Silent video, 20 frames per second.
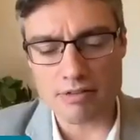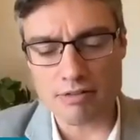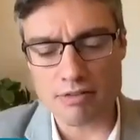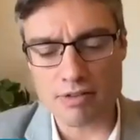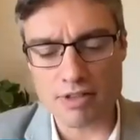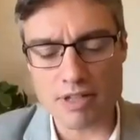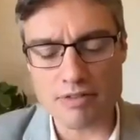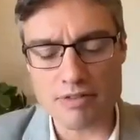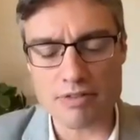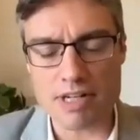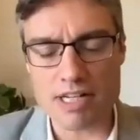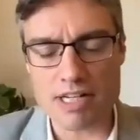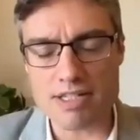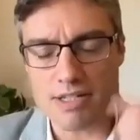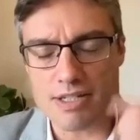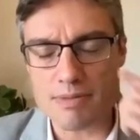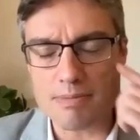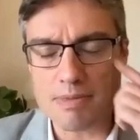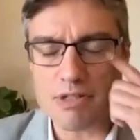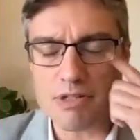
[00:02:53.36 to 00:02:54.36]
Stephen
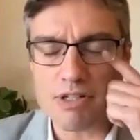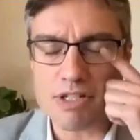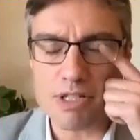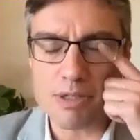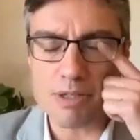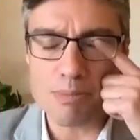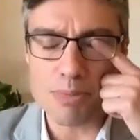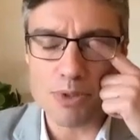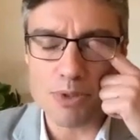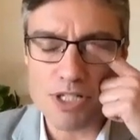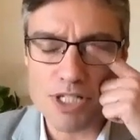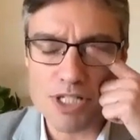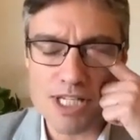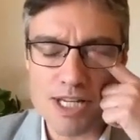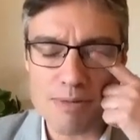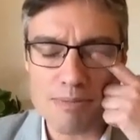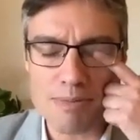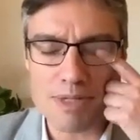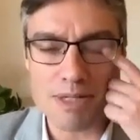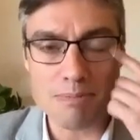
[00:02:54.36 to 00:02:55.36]
raises some interesting points
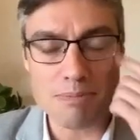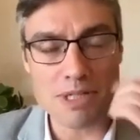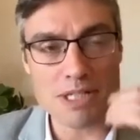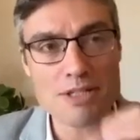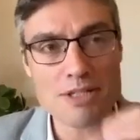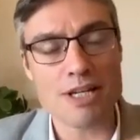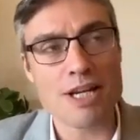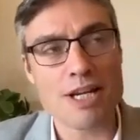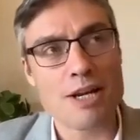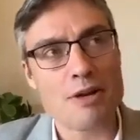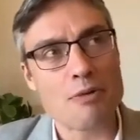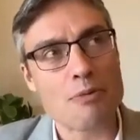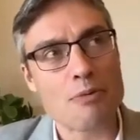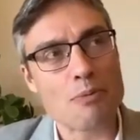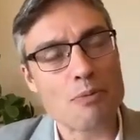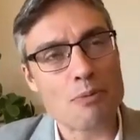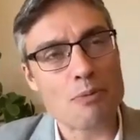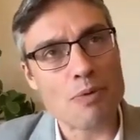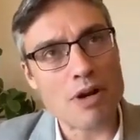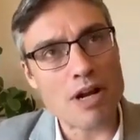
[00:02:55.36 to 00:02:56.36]
there,
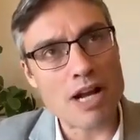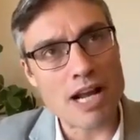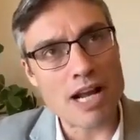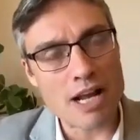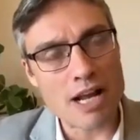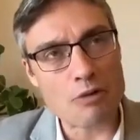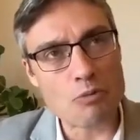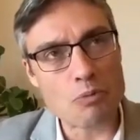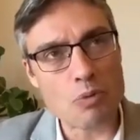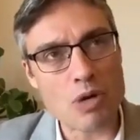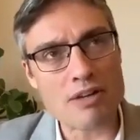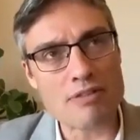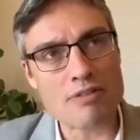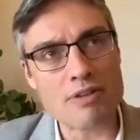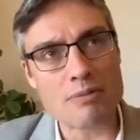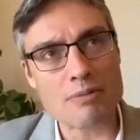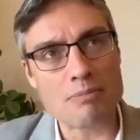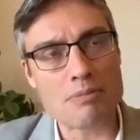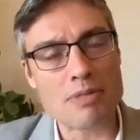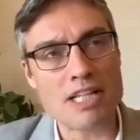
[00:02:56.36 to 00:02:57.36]
and one
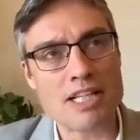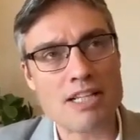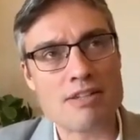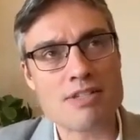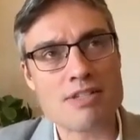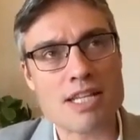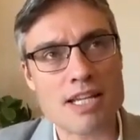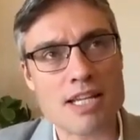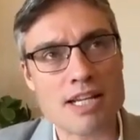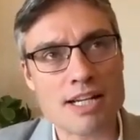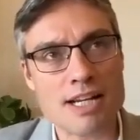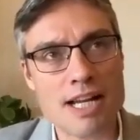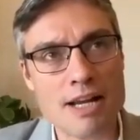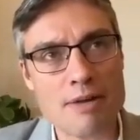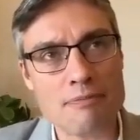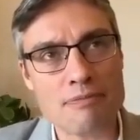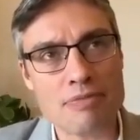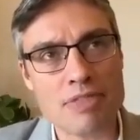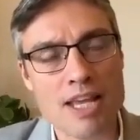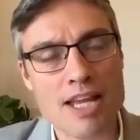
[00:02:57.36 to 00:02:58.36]
of them is
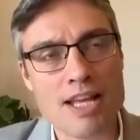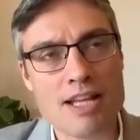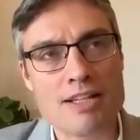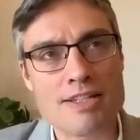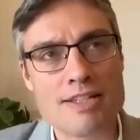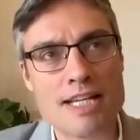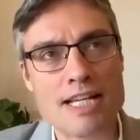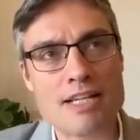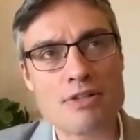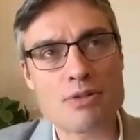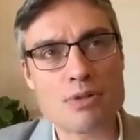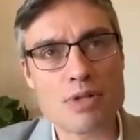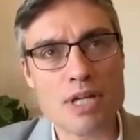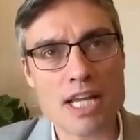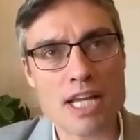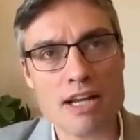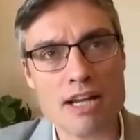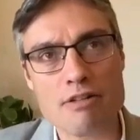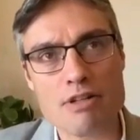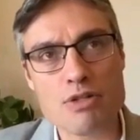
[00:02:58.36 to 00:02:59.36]
that dental
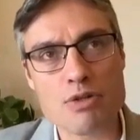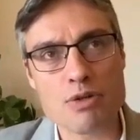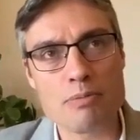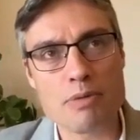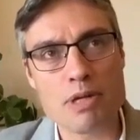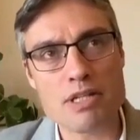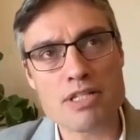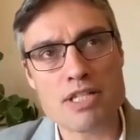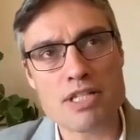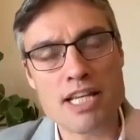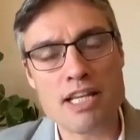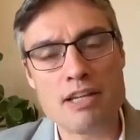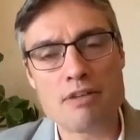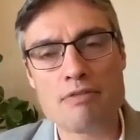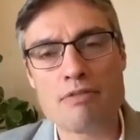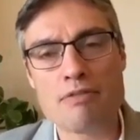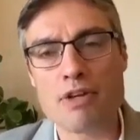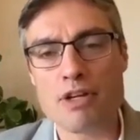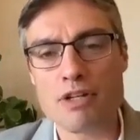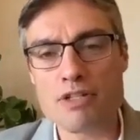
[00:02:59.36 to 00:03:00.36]
care is almost the
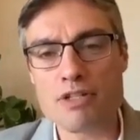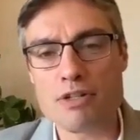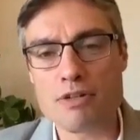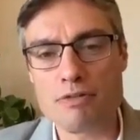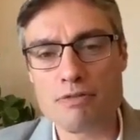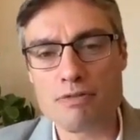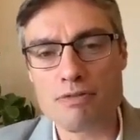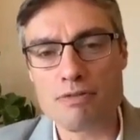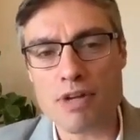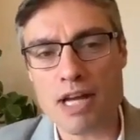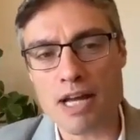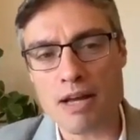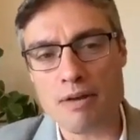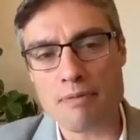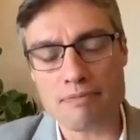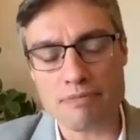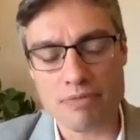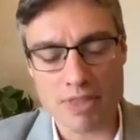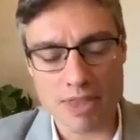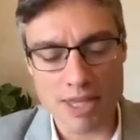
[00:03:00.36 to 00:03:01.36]
inverse of
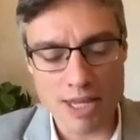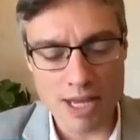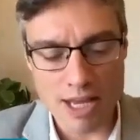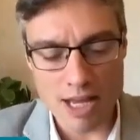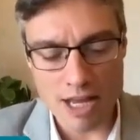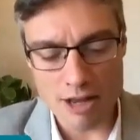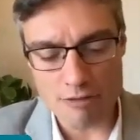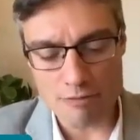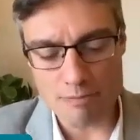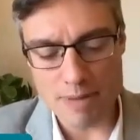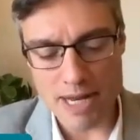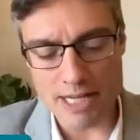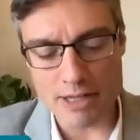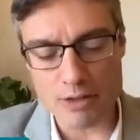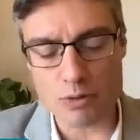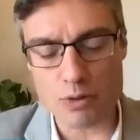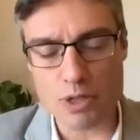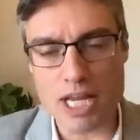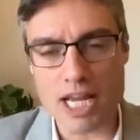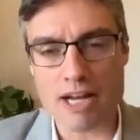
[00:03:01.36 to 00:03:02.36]

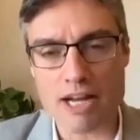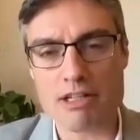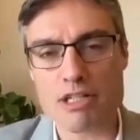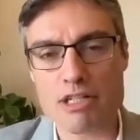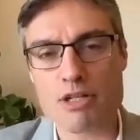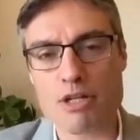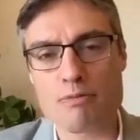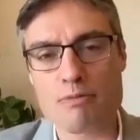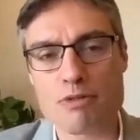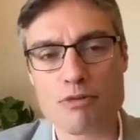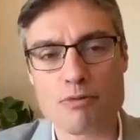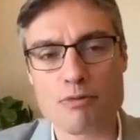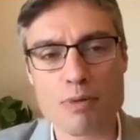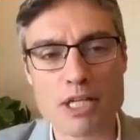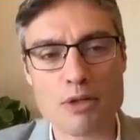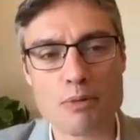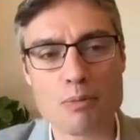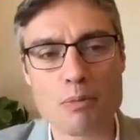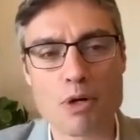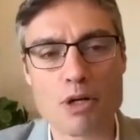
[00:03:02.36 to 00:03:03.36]
medical care in terms of
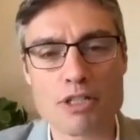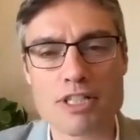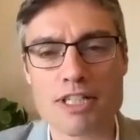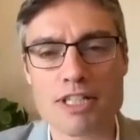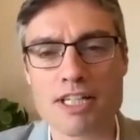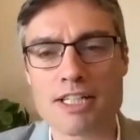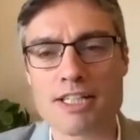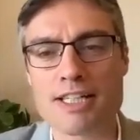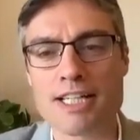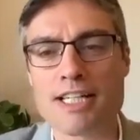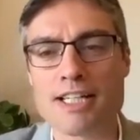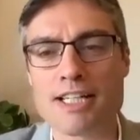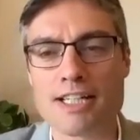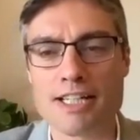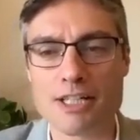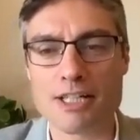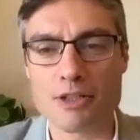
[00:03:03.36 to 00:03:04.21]
when you want it and need it